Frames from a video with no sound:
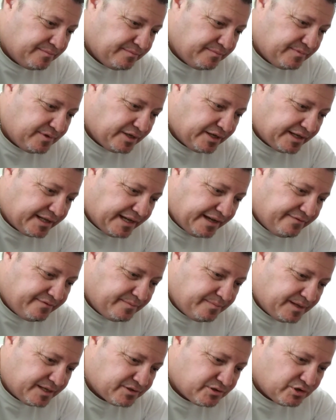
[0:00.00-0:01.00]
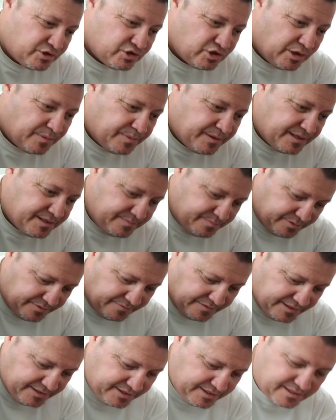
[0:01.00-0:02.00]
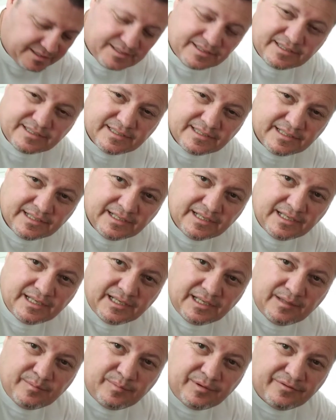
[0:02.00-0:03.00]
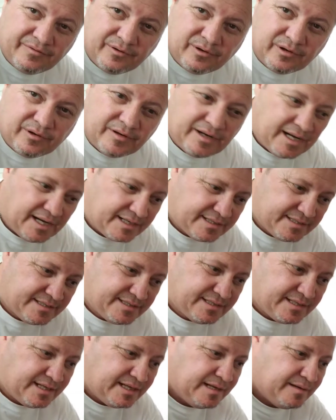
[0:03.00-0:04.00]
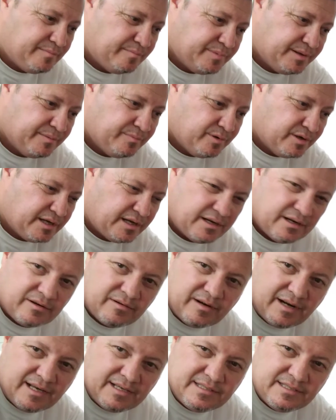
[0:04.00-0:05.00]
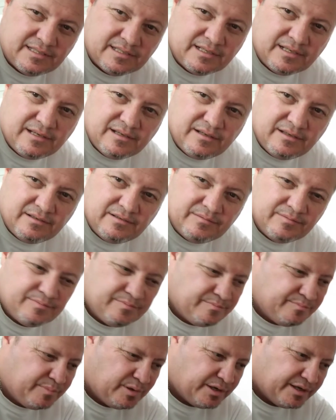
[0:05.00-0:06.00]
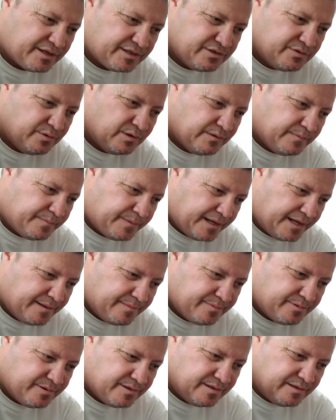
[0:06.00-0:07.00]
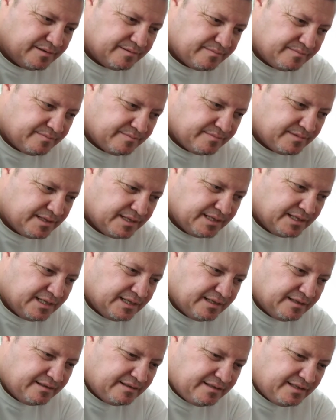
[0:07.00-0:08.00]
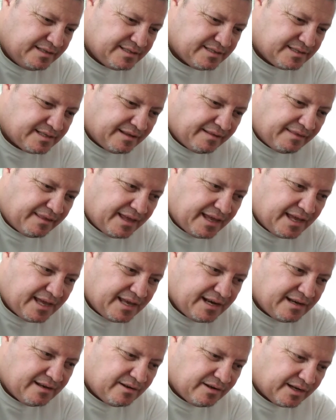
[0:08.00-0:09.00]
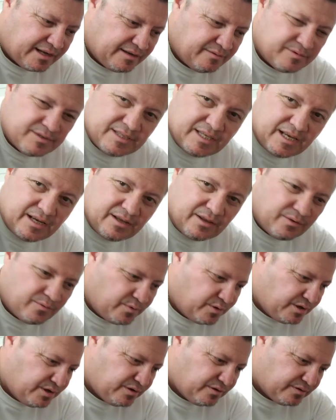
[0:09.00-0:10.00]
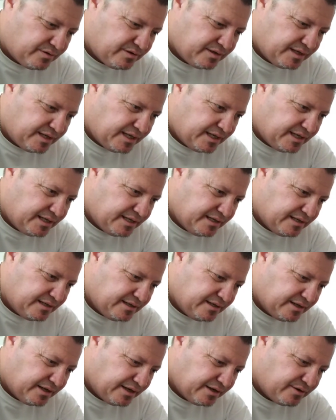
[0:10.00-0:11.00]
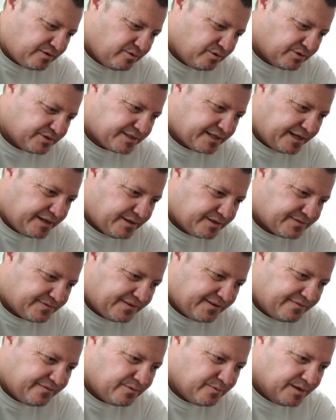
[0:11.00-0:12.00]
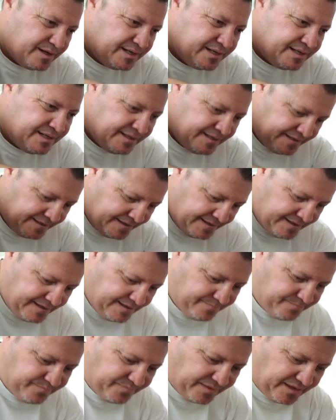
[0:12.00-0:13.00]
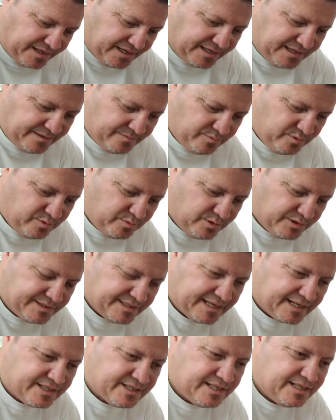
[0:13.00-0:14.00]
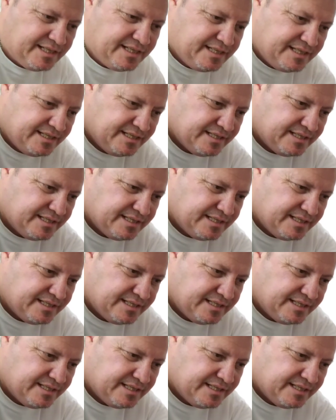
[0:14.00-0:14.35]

You know, gave them extra shopping privileges before us. People going crazy, you know, buying toilet paper and this and that, like it was the end of the world, and you know, it caused chaos for everyone. And then Woolworths actually